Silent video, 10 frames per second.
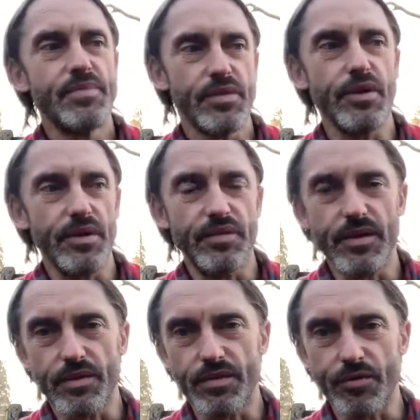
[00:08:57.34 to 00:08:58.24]
the,
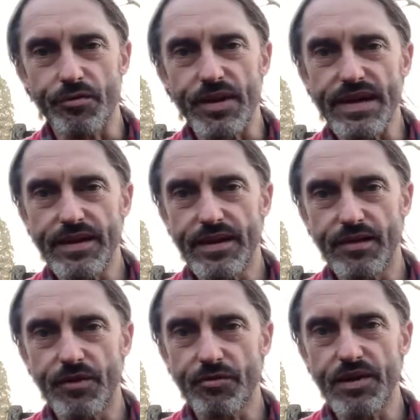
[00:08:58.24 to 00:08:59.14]
the, the 3D
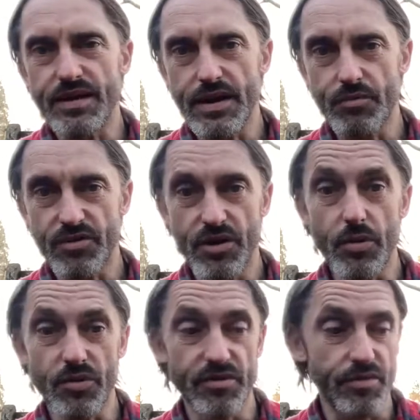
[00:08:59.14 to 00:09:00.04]
and the 3D
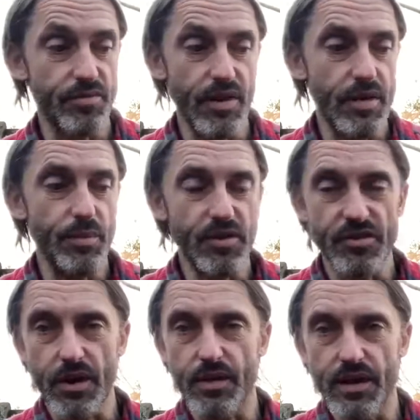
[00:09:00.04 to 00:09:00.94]
results are very much
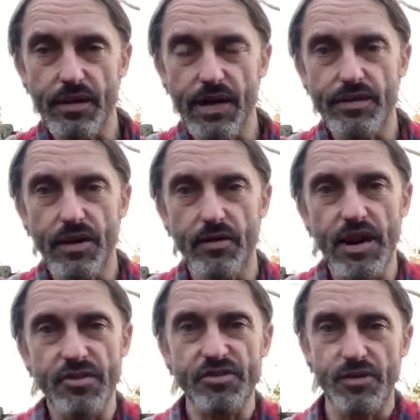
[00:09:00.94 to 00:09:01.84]
going in that
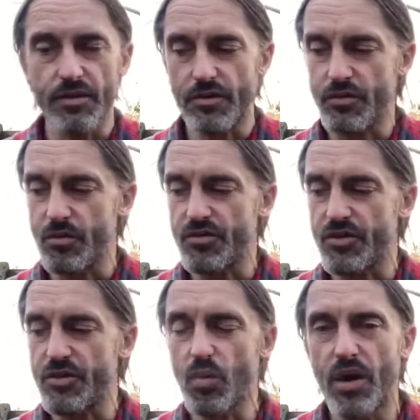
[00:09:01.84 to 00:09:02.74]
direction. And there's
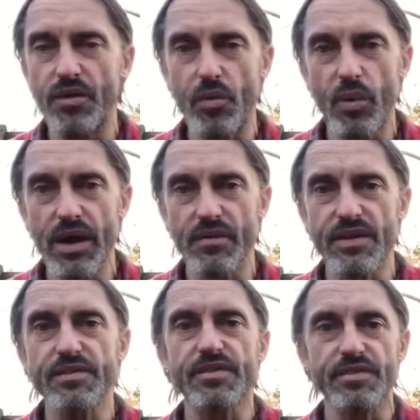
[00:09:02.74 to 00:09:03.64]
also the one that we're
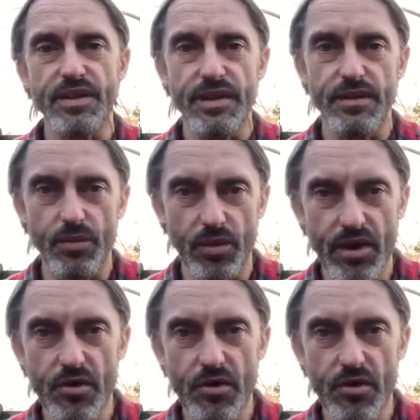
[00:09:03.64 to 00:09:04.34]
existing in that we're